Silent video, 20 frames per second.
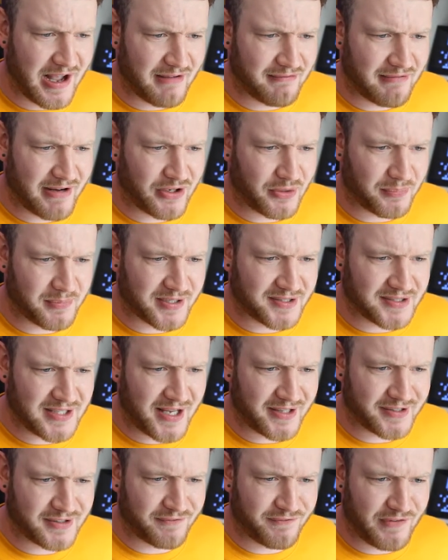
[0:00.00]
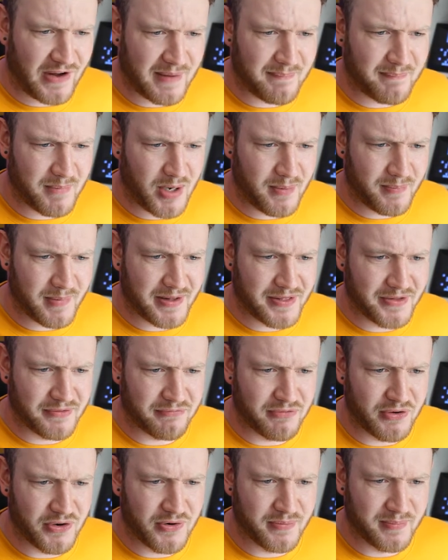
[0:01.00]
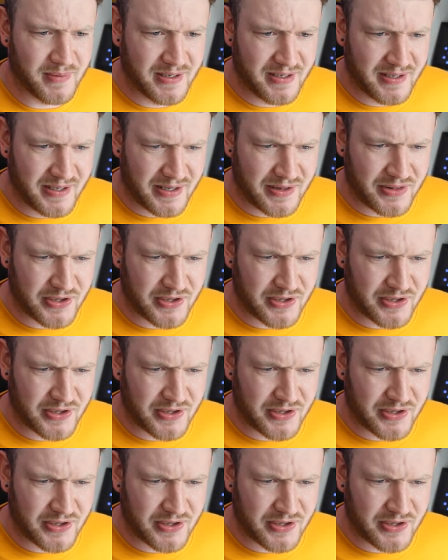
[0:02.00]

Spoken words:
I ran up the stairs to find Mum in the room.